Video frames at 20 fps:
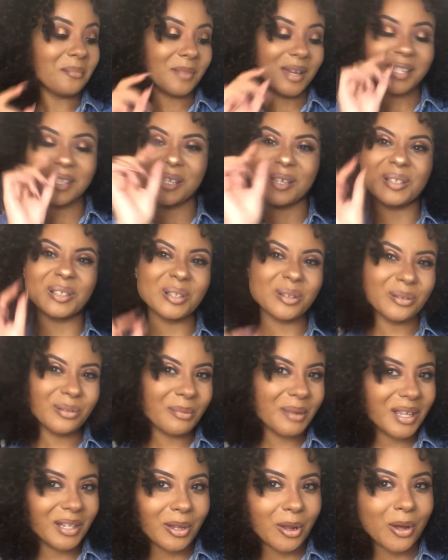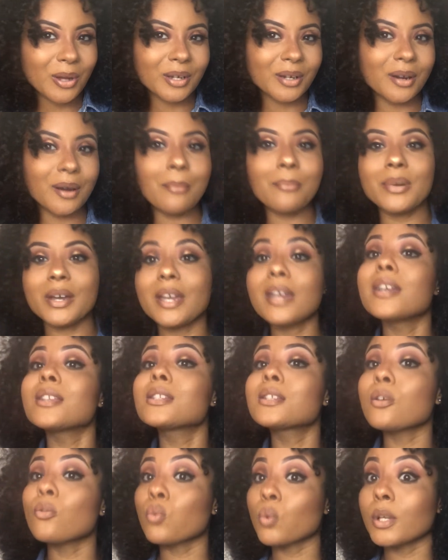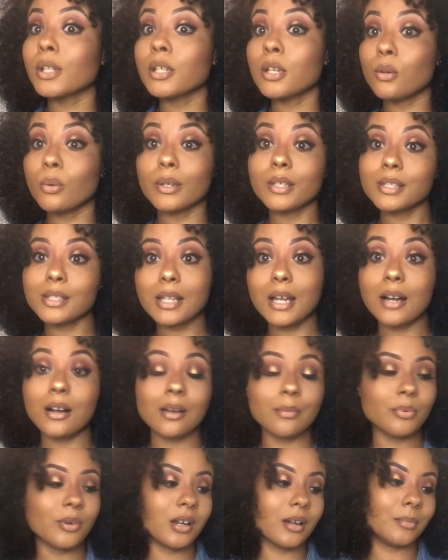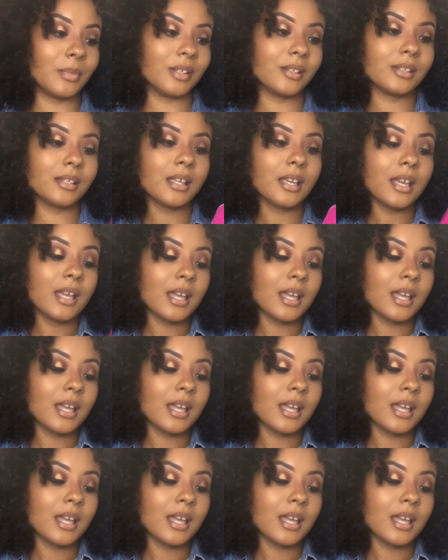Might take a little bit longer, but it's a really quick style, I promise.